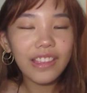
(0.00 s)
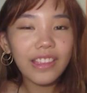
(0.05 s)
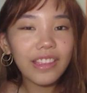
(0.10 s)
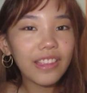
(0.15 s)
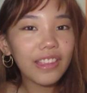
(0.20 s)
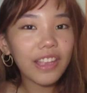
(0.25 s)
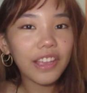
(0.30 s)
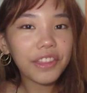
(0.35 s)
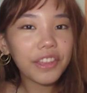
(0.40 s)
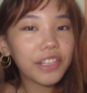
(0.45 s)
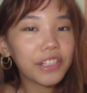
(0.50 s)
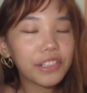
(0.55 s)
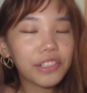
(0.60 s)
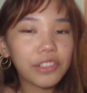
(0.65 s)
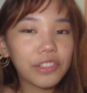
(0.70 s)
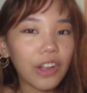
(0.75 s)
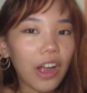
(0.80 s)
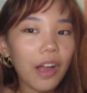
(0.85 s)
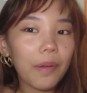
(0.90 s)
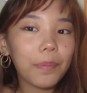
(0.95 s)
nothing's
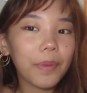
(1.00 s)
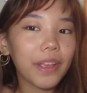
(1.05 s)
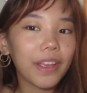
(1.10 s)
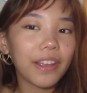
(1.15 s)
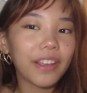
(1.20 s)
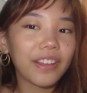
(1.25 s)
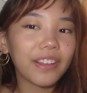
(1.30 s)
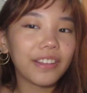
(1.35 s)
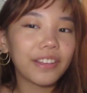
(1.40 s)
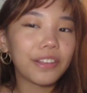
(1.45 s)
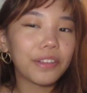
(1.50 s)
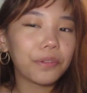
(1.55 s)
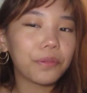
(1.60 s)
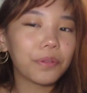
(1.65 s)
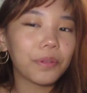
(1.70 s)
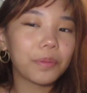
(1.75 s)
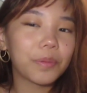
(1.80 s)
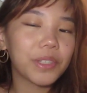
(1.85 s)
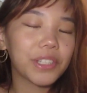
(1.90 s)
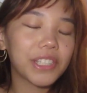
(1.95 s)
stopping you
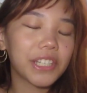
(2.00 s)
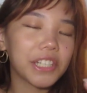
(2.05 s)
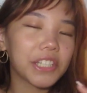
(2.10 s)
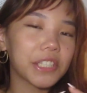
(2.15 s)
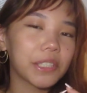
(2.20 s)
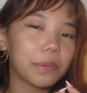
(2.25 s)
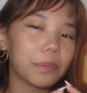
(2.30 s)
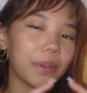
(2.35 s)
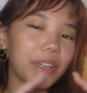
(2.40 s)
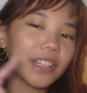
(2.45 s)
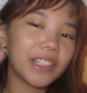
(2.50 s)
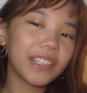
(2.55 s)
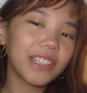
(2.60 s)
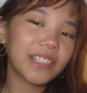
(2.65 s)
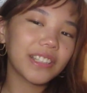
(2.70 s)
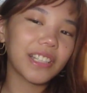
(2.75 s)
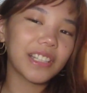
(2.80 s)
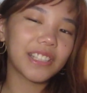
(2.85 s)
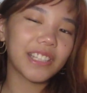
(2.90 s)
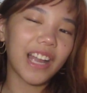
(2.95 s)
from just
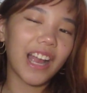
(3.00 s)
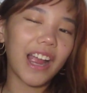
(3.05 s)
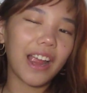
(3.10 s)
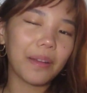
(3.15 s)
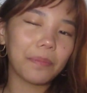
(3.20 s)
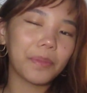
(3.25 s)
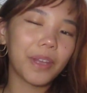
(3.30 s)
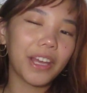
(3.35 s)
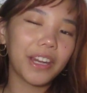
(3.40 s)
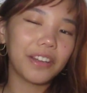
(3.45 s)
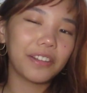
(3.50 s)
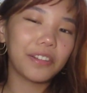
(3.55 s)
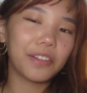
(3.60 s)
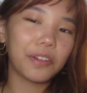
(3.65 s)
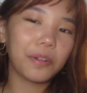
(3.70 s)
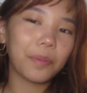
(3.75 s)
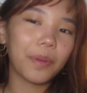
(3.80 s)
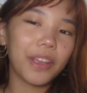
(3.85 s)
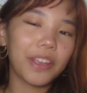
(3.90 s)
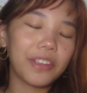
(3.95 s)
expanding the timeline a
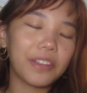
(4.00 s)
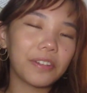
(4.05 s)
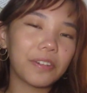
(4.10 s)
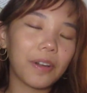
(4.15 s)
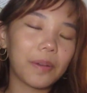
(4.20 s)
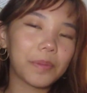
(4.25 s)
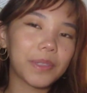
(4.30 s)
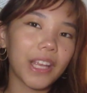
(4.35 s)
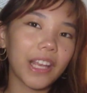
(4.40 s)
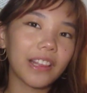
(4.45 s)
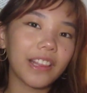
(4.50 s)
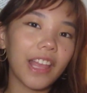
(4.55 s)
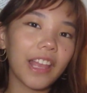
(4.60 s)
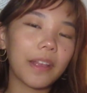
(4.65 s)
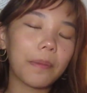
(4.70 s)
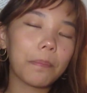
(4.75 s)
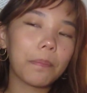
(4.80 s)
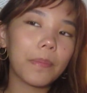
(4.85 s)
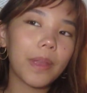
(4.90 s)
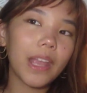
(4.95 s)
little bit, you know what I'm saying?
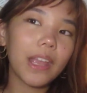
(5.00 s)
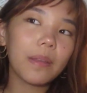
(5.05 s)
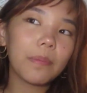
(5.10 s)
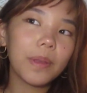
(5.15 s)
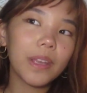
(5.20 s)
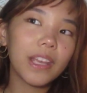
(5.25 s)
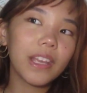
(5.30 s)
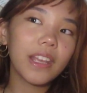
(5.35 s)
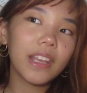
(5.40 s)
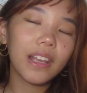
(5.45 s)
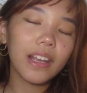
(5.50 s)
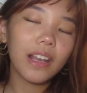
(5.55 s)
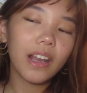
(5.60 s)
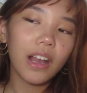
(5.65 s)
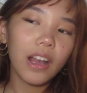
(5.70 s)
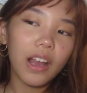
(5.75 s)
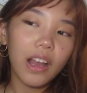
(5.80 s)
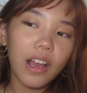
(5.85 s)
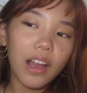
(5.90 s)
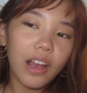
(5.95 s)
Like, maybe
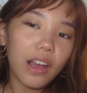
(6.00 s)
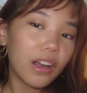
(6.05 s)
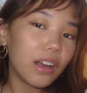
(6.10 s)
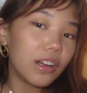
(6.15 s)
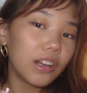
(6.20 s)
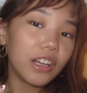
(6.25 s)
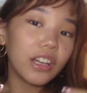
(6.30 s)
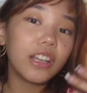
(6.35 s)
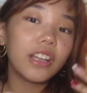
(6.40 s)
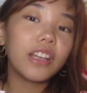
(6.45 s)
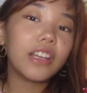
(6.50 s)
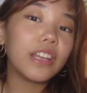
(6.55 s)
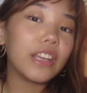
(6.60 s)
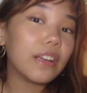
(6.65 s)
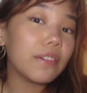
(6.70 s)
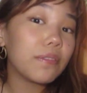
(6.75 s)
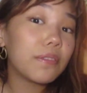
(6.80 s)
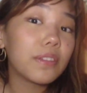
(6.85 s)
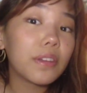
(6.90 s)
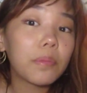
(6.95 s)

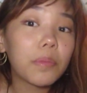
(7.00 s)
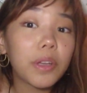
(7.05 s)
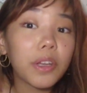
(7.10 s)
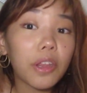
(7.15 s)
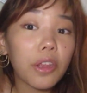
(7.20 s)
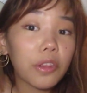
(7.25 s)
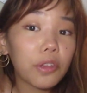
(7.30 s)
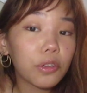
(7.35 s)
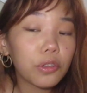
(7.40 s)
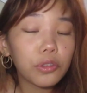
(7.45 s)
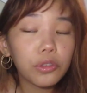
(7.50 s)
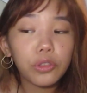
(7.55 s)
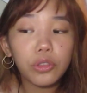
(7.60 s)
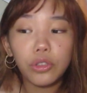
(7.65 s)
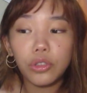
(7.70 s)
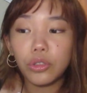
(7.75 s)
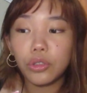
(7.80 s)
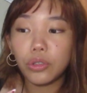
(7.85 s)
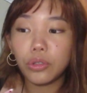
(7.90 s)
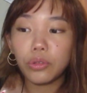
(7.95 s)
give them another
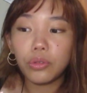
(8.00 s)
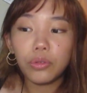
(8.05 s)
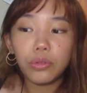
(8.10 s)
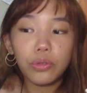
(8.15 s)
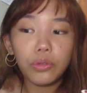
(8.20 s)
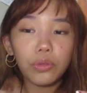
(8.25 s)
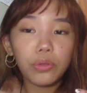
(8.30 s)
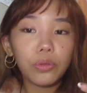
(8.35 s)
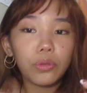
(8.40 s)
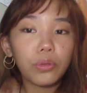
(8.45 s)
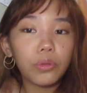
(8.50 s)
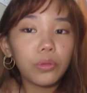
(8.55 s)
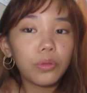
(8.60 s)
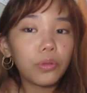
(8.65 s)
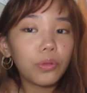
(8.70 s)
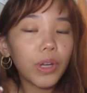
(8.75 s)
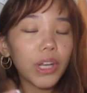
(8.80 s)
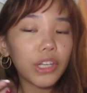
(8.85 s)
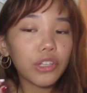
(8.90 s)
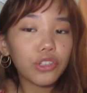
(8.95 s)

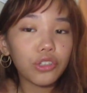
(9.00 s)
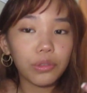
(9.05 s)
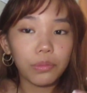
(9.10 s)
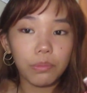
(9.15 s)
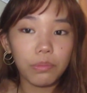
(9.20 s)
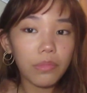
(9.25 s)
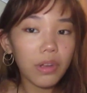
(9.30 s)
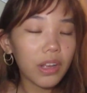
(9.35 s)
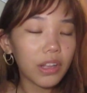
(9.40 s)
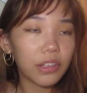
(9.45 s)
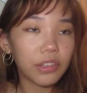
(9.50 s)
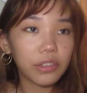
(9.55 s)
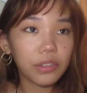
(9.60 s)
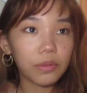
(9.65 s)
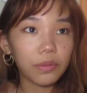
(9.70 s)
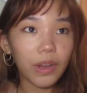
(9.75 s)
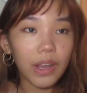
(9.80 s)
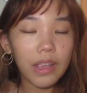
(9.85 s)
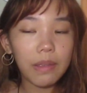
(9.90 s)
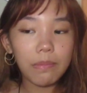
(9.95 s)
2-ish
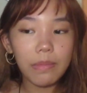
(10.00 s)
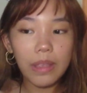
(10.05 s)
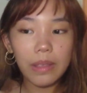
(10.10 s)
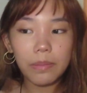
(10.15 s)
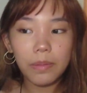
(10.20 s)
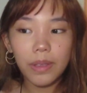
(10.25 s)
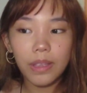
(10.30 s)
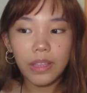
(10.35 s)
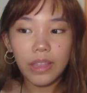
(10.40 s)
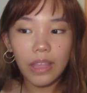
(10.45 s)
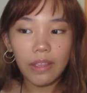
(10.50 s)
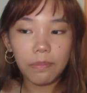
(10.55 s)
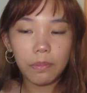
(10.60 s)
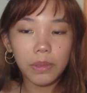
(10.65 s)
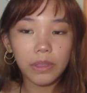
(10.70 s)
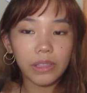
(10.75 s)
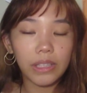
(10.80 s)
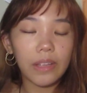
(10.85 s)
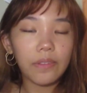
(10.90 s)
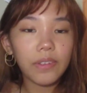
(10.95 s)
months, right? Maybe they've
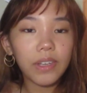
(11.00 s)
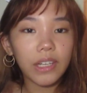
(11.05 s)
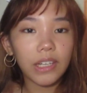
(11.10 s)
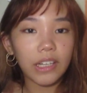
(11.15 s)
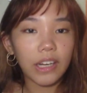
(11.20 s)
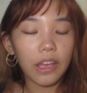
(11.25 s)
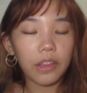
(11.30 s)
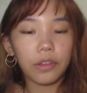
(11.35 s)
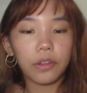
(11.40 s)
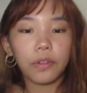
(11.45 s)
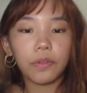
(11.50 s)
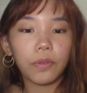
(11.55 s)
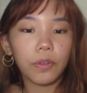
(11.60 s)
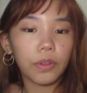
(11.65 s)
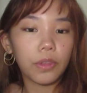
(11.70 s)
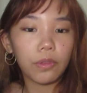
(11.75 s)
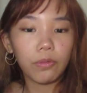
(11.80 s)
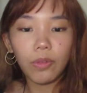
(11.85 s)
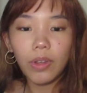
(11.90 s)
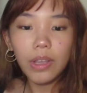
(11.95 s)
been living together for
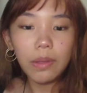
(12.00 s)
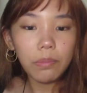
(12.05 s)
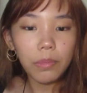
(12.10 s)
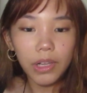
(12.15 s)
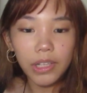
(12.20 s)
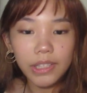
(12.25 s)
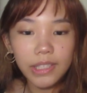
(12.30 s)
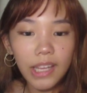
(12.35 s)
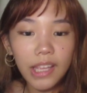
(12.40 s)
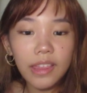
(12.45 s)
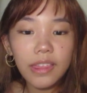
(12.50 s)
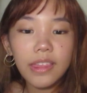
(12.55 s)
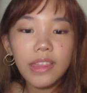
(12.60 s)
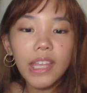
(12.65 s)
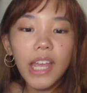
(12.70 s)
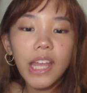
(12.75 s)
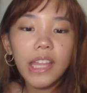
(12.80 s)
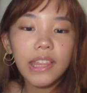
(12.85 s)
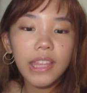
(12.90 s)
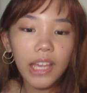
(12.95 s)
3 months and
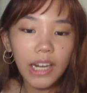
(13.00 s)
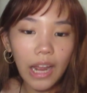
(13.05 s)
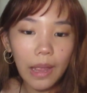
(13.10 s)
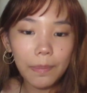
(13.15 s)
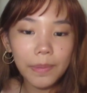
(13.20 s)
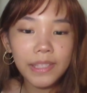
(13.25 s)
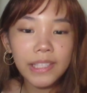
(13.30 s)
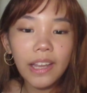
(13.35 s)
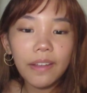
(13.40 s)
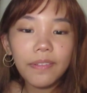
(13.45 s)
then that happens.